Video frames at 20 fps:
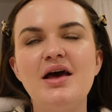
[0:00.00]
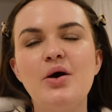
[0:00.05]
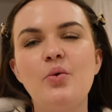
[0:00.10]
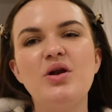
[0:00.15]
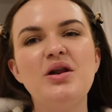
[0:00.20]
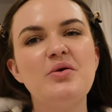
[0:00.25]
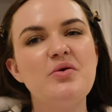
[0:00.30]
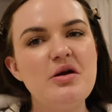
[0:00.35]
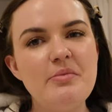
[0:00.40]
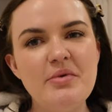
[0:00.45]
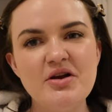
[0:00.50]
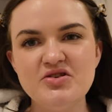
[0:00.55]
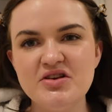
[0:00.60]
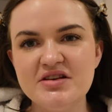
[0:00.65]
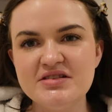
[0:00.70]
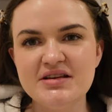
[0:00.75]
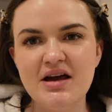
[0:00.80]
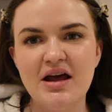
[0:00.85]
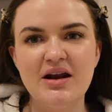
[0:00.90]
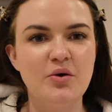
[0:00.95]
When I wear my
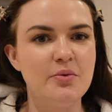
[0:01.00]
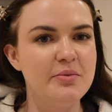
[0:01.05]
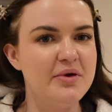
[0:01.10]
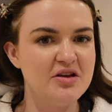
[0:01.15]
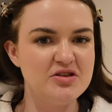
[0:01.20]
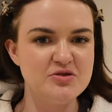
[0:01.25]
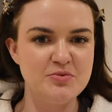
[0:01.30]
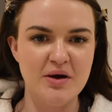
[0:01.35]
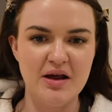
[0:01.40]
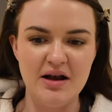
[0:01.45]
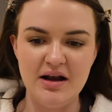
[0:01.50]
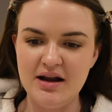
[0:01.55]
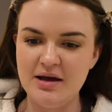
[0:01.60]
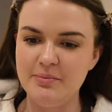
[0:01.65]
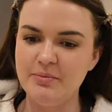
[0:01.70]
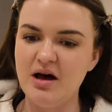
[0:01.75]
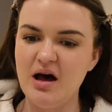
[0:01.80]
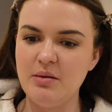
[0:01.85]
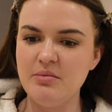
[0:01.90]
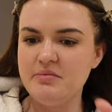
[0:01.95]
dress gown, I want to be able to put
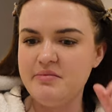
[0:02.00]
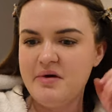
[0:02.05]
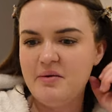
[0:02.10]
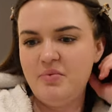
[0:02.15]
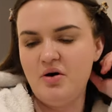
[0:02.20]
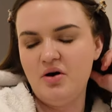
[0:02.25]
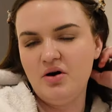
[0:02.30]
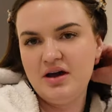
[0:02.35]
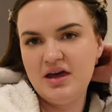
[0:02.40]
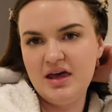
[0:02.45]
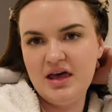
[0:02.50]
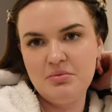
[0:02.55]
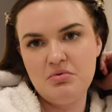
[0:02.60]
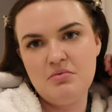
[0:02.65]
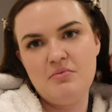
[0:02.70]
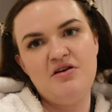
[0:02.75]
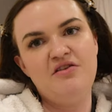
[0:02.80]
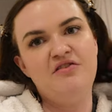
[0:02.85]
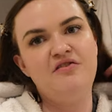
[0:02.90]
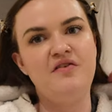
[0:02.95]
lip balm in my pocket,
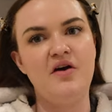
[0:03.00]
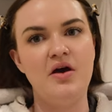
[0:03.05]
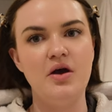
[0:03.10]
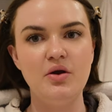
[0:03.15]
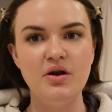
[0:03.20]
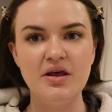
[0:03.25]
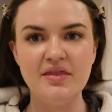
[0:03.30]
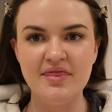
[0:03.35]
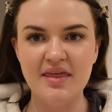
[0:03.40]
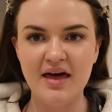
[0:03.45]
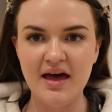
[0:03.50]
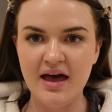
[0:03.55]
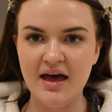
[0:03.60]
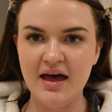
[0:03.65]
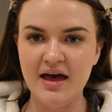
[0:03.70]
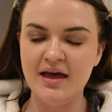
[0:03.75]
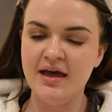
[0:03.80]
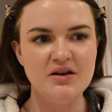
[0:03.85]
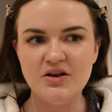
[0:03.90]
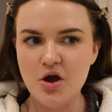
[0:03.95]
put my phone in
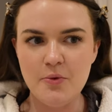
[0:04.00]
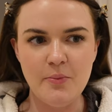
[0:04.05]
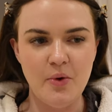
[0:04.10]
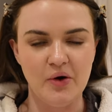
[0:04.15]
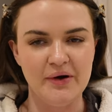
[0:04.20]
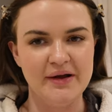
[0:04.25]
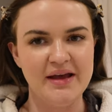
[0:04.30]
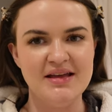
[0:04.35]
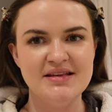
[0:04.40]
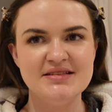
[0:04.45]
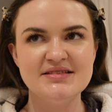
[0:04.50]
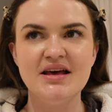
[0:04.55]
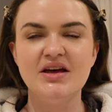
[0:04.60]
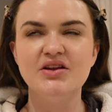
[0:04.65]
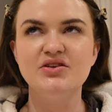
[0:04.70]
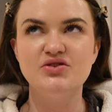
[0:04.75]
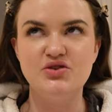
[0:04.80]
there. No pockets.